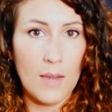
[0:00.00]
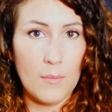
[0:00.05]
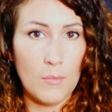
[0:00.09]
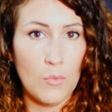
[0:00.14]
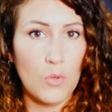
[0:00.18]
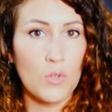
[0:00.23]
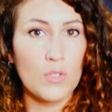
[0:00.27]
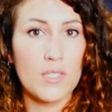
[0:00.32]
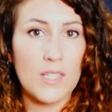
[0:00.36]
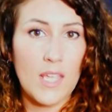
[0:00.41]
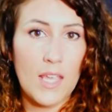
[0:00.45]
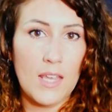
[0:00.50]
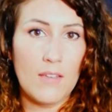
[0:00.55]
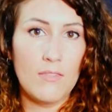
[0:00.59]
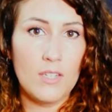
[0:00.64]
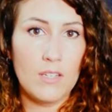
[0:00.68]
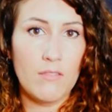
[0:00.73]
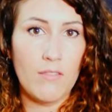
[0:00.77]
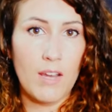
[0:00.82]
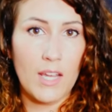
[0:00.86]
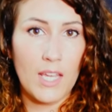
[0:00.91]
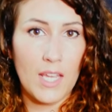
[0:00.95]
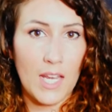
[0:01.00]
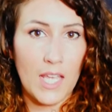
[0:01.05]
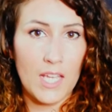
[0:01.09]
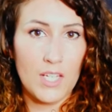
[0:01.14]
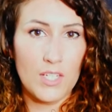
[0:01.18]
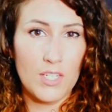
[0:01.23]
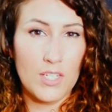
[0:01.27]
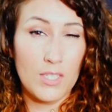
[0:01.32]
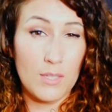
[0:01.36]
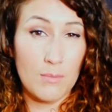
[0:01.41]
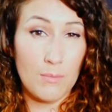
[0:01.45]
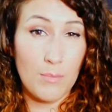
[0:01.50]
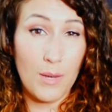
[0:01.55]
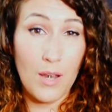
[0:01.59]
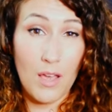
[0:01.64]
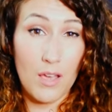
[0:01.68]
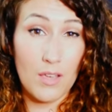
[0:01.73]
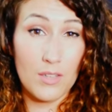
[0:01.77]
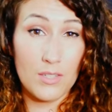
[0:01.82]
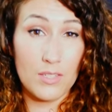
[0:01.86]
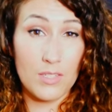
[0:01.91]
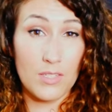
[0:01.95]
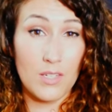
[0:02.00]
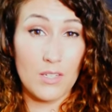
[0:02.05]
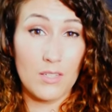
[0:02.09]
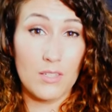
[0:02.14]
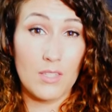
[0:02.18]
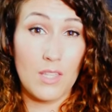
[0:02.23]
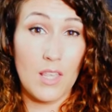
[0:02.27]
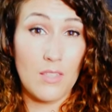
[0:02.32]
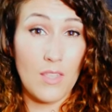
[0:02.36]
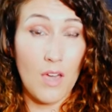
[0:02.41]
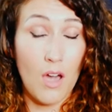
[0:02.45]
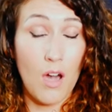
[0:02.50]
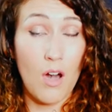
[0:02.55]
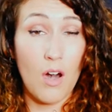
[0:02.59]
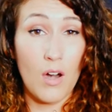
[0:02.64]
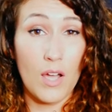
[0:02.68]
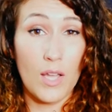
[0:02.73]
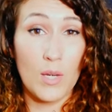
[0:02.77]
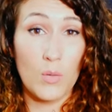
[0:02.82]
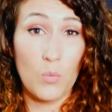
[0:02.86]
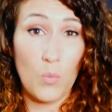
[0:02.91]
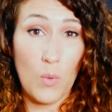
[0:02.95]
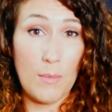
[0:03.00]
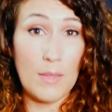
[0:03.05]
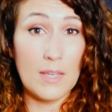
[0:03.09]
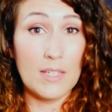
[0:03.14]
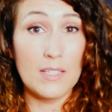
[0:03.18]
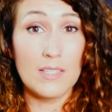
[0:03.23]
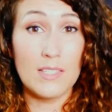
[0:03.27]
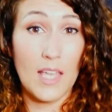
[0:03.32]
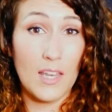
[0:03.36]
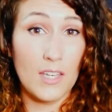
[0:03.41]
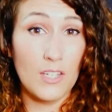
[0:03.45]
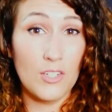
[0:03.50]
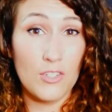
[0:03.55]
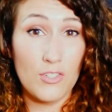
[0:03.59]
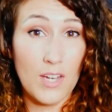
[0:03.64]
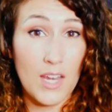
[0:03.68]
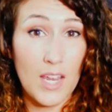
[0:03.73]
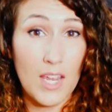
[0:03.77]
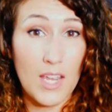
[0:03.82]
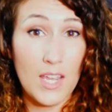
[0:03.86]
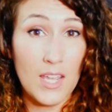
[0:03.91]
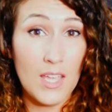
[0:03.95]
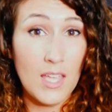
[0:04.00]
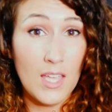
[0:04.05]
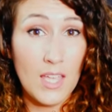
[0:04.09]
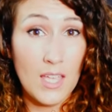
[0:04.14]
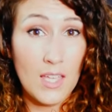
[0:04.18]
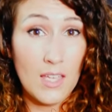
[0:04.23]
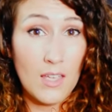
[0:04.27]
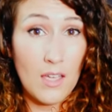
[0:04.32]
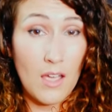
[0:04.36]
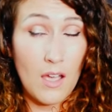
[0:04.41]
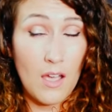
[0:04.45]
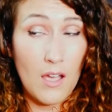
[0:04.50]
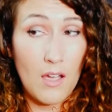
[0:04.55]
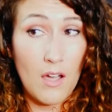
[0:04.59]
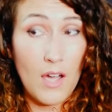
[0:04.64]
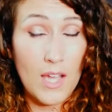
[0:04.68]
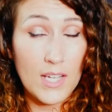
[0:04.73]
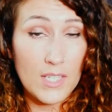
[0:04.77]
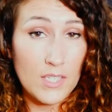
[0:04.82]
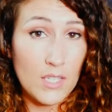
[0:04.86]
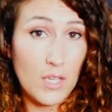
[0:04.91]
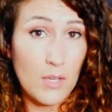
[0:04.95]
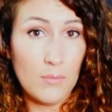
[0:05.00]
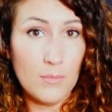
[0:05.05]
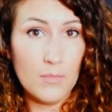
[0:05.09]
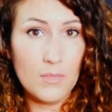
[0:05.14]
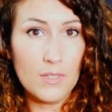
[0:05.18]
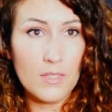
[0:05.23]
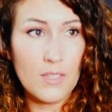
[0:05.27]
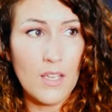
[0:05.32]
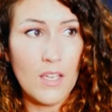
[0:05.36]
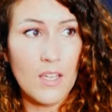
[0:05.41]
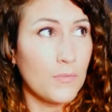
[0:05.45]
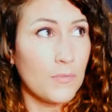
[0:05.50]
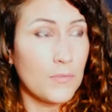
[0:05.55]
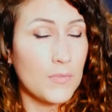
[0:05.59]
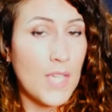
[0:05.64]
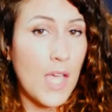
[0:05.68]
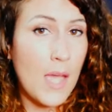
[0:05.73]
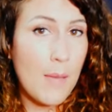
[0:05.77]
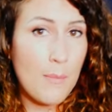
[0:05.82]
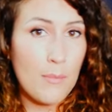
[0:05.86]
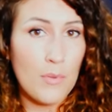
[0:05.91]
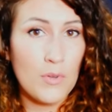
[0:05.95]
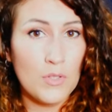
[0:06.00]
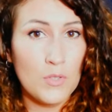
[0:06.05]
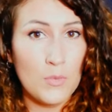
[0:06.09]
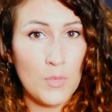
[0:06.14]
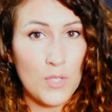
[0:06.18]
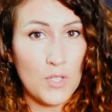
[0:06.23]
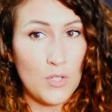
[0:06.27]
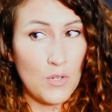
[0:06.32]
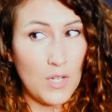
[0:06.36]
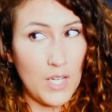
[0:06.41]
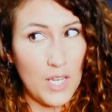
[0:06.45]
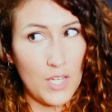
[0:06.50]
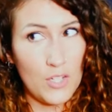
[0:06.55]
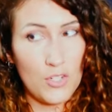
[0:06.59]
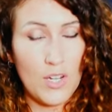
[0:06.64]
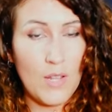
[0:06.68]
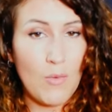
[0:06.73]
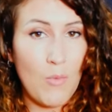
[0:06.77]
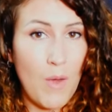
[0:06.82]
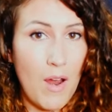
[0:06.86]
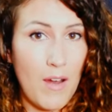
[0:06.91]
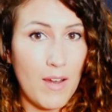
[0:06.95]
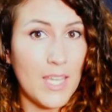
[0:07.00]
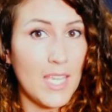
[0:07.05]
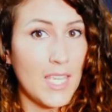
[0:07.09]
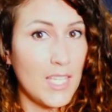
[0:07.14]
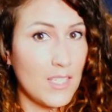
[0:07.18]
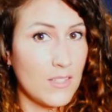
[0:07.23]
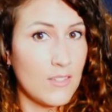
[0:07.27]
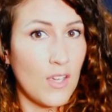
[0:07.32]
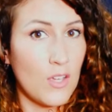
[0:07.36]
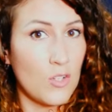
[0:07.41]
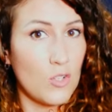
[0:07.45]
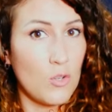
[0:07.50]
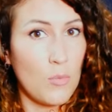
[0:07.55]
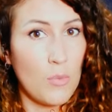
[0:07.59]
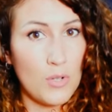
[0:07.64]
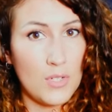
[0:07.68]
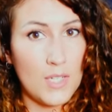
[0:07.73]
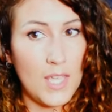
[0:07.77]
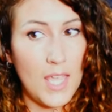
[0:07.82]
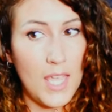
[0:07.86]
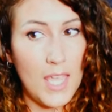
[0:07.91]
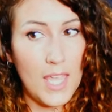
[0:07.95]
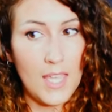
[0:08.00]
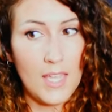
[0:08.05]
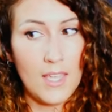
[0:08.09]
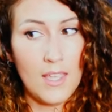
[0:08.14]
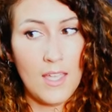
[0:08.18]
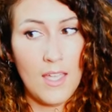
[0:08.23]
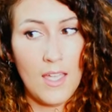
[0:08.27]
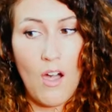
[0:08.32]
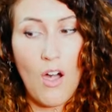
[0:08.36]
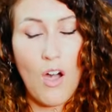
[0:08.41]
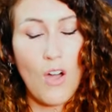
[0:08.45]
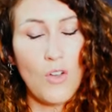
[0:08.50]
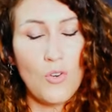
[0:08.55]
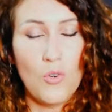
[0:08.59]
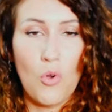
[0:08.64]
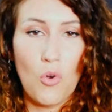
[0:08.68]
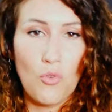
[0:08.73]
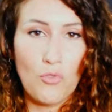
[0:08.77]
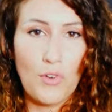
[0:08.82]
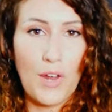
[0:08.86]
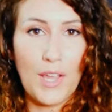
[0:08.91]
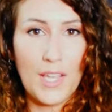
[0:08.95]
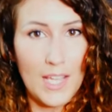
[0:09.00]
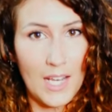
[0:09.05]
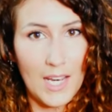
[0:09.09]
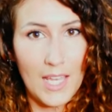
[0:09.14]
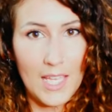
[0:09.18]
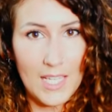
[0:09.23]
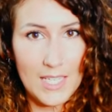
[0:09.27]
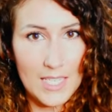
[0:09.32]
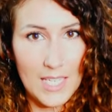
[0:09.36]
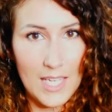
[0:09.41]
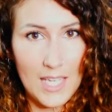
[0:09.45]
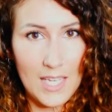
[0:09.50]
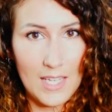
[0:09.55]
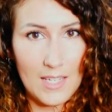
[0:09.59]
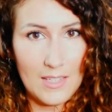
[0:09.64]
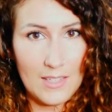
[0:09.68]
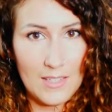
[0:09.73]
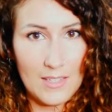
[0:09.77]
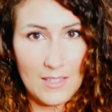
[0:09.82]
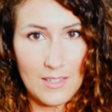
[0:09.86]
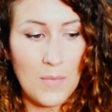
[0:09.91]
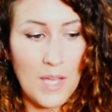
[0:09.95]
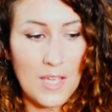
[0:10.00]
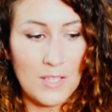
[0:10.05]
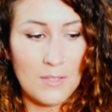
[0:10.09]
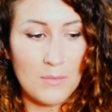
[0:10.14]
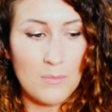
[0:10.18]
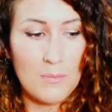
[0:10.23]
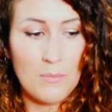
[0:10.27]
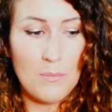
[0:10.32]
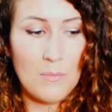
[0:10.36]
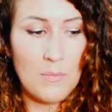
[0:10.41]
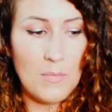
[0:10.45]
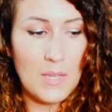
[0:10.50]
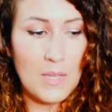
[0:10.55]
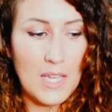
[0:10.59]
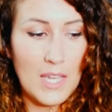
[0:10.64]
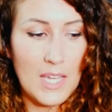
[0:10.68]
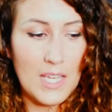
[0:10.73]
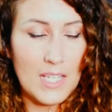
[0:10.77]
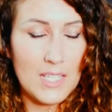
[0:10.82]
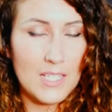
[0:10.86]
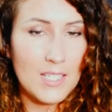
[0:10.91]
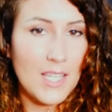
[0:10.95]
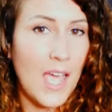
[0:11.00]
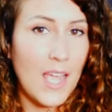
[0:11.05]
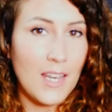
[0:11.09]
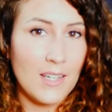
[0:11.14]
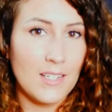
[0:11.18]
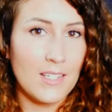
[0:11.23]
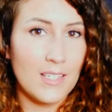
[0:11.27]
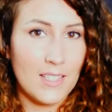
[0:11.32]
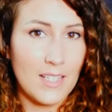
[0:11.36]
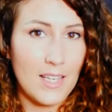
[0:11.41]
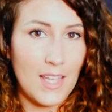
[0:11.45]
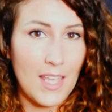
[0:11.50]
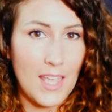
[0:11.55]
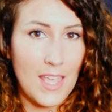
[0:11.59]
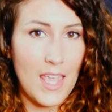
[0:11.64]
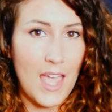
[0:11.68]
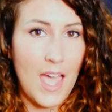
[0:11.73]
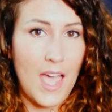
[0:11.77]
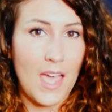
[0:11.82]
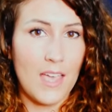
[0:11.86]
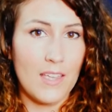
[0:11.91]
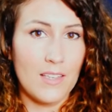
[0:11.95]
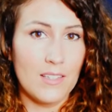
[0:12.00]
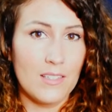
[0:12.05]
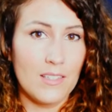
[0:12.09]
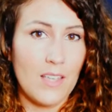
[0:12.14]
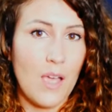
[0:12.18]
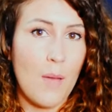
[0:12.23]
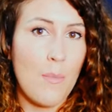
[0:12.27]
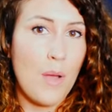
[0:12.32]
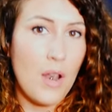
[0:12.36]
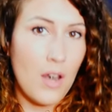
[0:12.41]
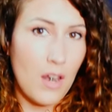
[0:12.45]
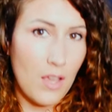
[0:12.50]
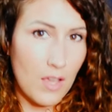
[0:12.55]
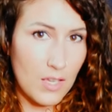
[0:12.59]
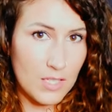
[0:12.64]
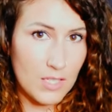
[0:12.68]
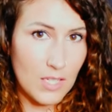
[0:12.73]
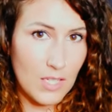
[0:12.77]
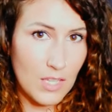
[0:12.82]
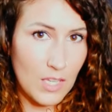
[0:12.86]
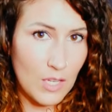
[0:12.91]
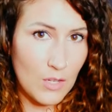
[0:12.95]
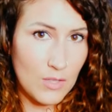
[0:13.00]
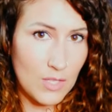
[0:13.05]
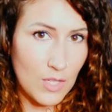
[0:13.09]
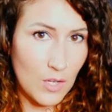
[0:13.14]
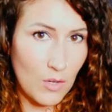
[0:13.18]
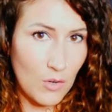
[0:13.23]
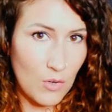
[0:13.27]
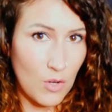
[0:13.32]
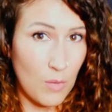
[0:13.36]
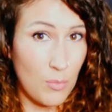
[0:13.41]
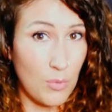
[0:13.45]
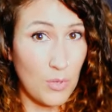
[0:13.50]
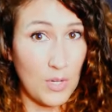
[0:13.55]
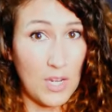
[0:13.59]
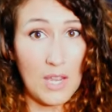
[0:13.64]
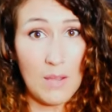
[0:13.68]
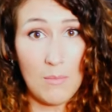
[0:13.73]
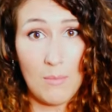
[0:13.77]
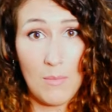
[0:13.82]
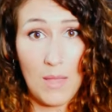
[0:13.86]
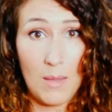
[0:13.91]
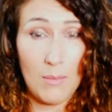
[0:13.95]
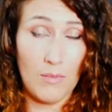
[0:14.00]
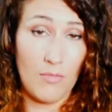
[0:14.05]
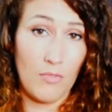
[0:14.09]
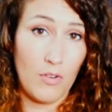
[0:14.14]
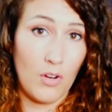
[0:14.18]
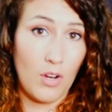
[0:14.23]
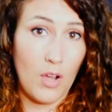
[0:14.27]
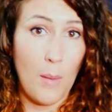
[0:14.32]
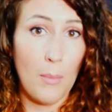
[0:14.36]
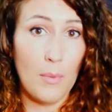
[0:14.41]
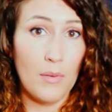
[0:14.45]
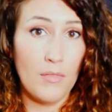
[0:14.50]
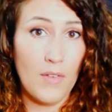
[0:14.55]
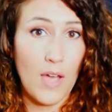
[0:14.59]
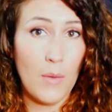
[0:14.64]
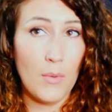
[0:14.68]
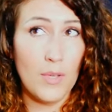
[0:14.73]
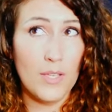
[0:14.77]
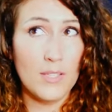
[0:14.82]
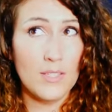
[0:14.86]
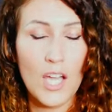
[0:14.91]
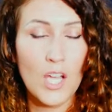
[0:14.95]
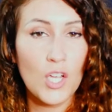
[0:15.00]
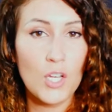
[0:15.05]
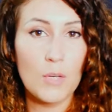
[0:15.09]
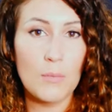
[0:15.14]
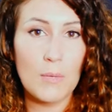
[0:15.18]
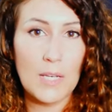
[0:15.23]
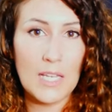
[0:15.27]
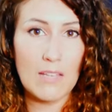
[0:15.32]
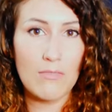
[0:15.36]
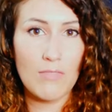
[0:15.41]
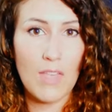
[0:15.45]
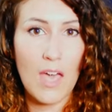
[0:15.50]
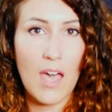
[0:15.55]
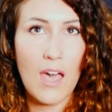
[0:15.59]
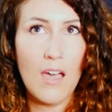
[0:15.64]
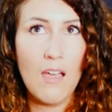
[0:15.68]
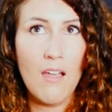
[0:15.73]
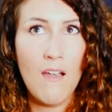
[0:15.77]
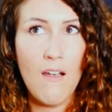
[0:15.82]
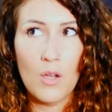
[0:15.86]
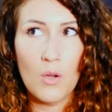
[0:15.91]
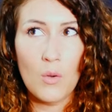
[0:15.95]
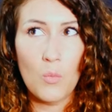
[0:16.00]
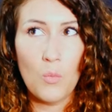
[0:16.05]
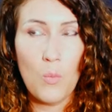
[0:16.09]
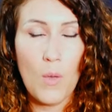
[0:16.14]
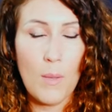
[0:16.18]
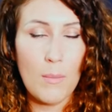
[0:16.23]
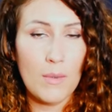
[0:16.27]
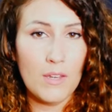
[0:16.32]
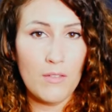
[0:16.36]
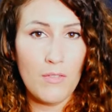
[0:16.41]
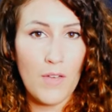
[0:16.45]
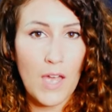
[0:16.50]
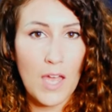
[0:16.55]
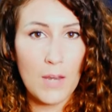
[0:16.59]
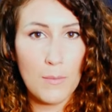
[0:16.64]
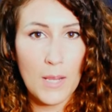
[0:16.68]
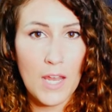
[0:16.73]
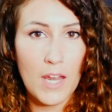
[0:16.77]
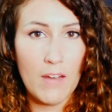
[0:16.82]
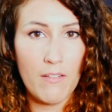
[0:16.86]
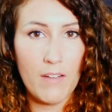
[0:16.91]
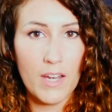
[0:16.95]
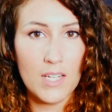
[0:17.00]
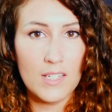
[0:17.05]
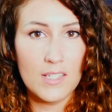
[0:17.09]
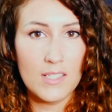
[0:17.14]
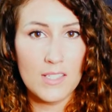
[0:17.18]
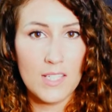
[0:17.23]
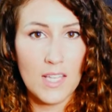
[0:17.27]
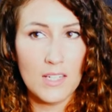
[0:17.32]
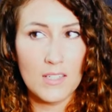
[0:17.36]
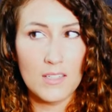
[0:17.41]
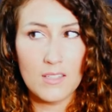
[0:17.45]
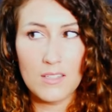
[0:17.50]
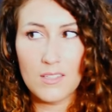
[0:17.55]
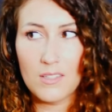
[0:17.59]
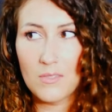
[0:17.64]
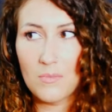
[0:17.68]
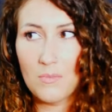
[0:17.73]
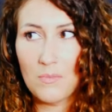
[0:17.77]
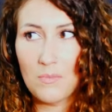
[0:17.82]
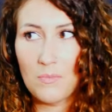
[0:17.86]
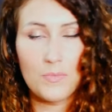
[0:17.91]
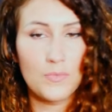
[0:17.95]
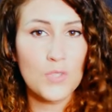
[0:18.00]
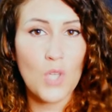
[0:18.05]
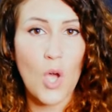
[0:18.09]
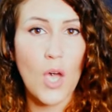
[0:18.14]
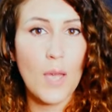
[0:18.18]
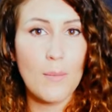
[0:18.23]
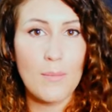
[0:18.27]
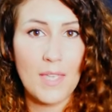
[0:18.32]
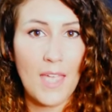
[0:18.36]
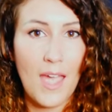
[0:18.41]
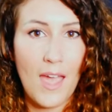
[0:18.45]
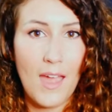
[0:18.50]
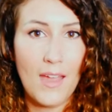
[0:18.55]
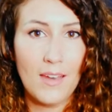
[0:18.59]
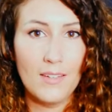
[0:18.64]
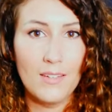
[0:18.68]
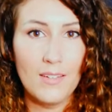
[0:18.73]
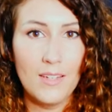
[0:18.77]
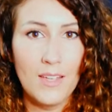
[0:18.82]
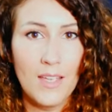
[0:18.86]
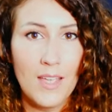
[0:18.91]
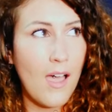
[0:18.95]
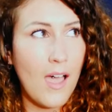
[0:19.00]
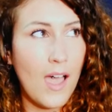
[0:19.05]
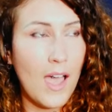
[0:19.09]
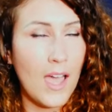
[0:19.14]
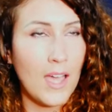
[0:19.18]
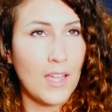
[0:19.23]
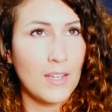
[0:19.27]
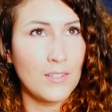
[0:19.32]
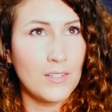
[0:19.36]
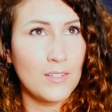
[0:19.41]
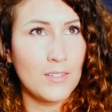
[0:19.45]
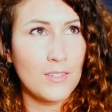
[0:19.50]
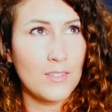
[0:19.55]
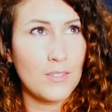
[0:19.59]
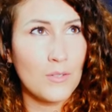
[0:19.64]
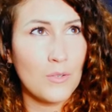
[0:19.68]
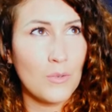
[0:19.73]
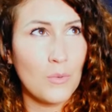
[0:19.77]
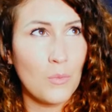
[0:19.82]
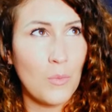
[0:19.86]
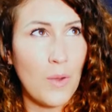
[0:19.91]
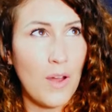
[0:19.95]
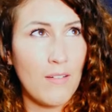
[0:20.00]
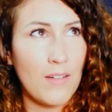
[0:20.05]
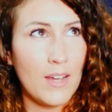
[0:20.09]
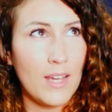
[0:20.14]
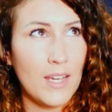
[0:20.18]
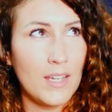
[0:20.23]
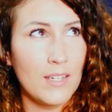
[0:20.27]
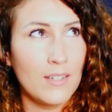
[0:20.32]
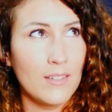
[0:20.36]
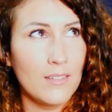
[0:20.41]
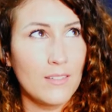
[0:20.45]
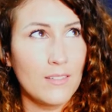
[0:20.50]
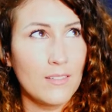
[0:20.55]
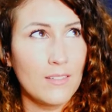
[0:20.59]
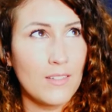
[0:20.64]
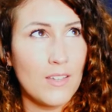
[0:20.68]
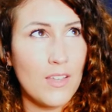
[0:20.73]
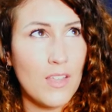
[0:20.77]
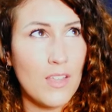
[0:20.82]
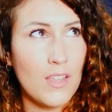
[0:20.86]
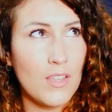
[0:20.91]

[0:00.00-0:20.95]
and more safety regulations in plasters than there are in women's sanitary items. Tampons, which you're literally wearing inside your body, are not regulated as intensely as a plaster that you stick on your body maybe for a couple of hours. I couldn't believe that. Women have had periods since time began, and we're in